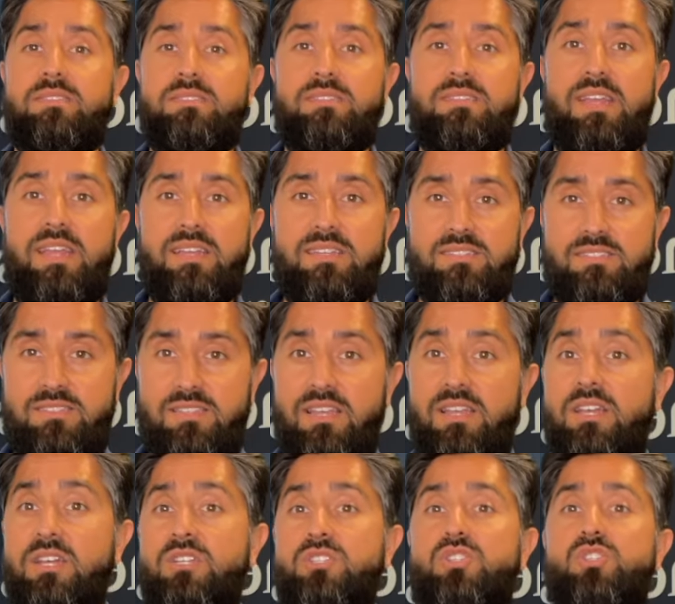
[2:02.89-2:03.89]
estates
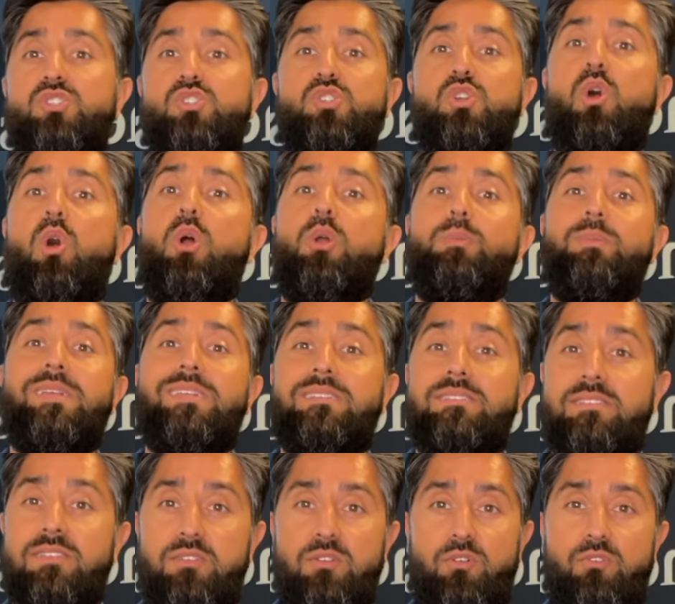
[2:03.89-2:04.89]
to charming
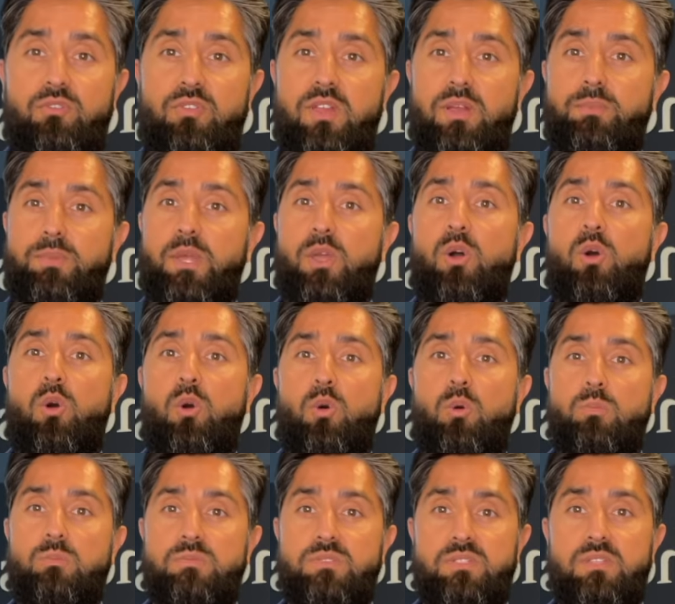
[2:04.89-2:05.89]
single-family
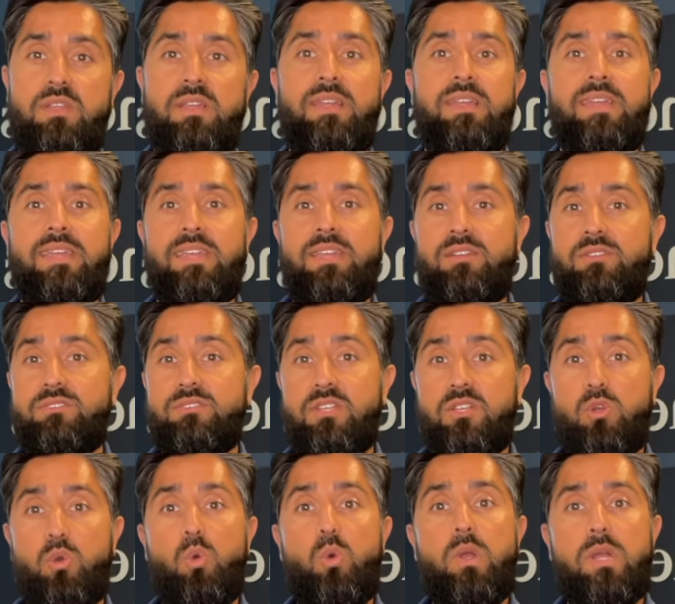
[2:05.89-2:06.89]
homes. Here's a
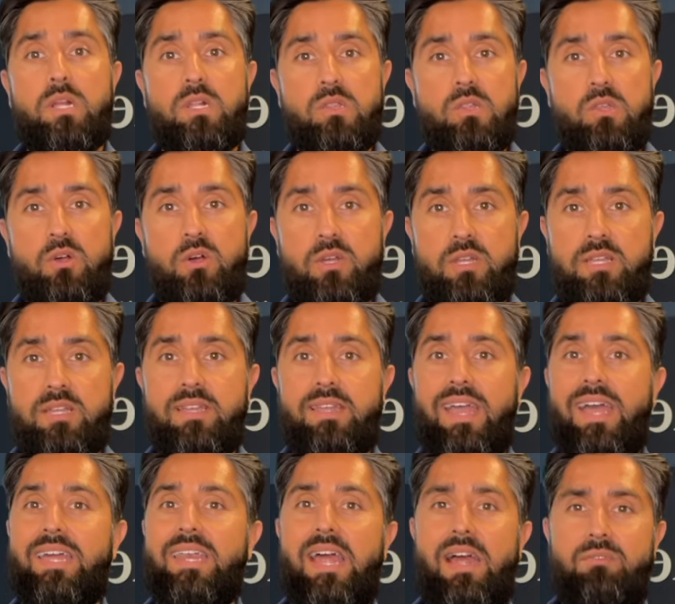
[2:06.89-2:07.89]
quick look
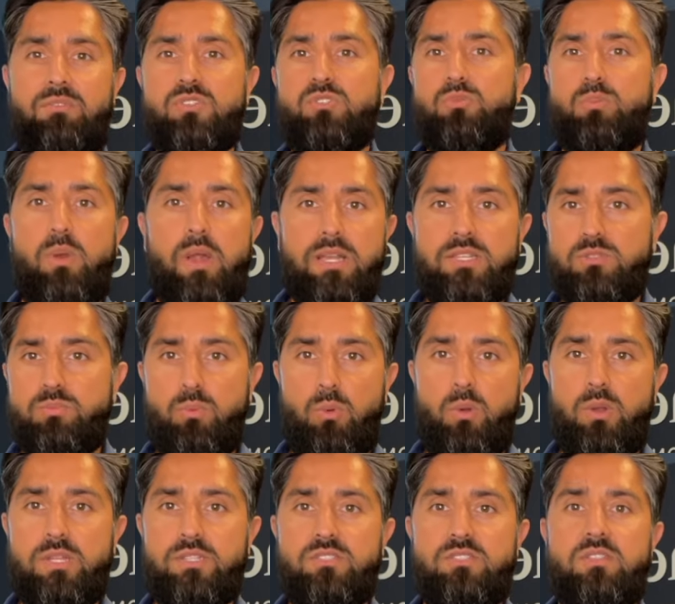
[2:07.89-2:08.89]
at average price
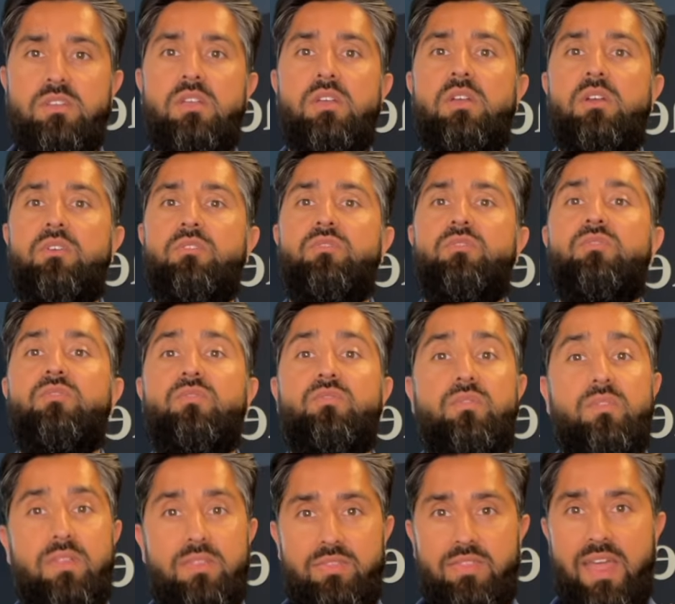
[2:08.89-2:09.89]
points.
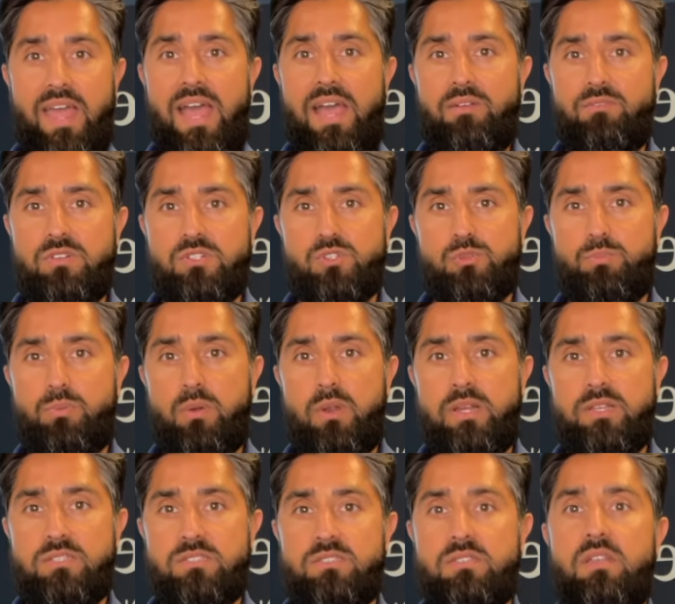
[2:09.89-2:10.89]
The average
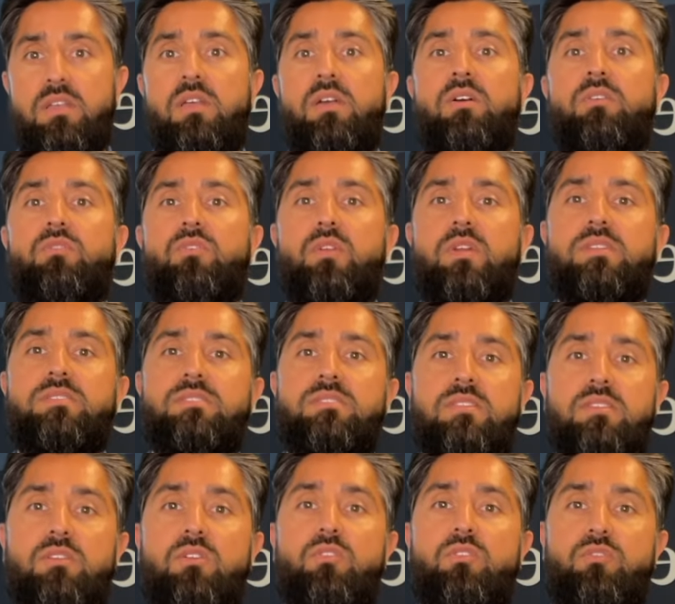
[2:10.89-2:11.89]
price for a
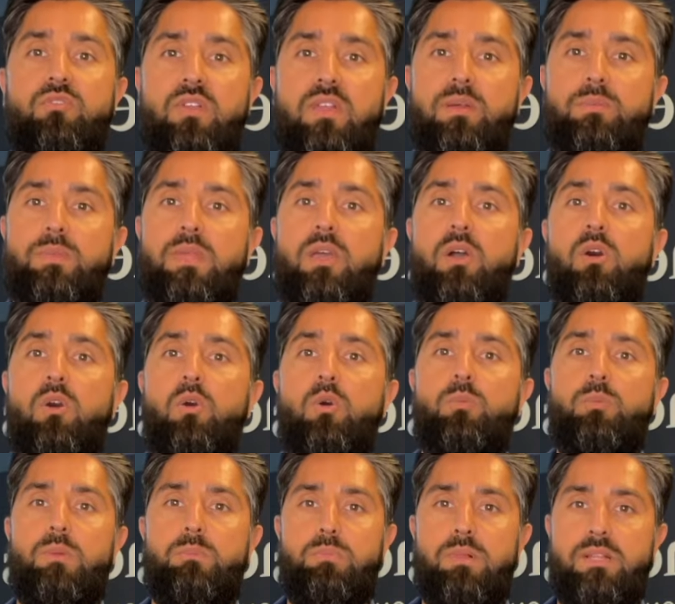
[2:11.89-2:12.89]
single family
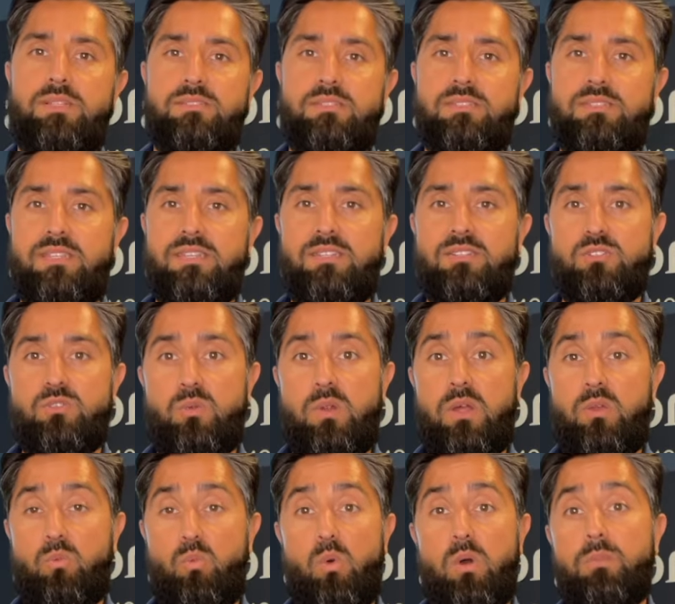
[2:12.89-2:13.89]
home in Pleasanton is
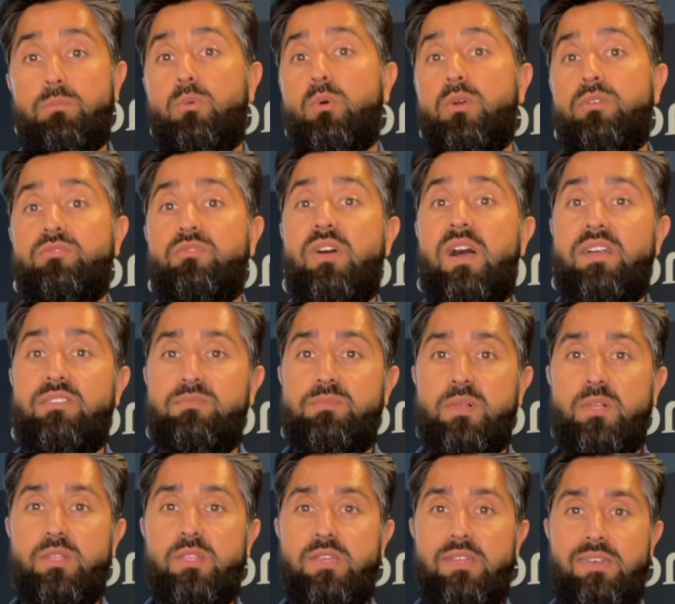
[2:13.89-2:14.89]
around $1.5
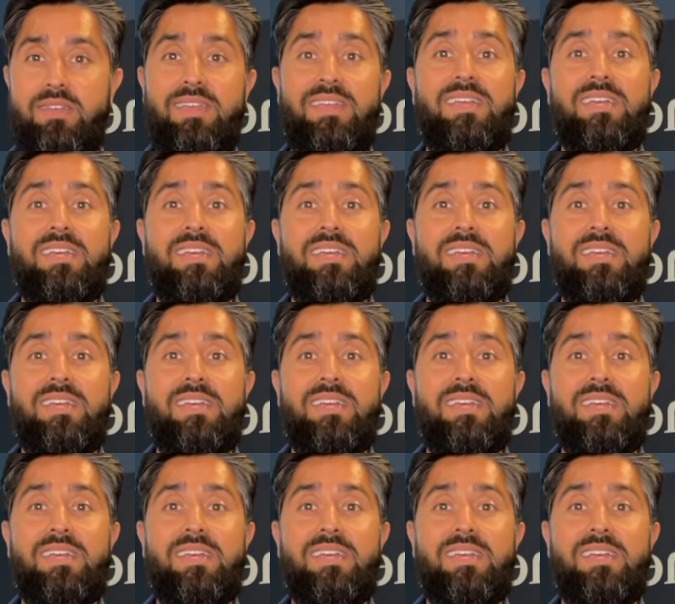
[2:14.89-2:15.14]
million.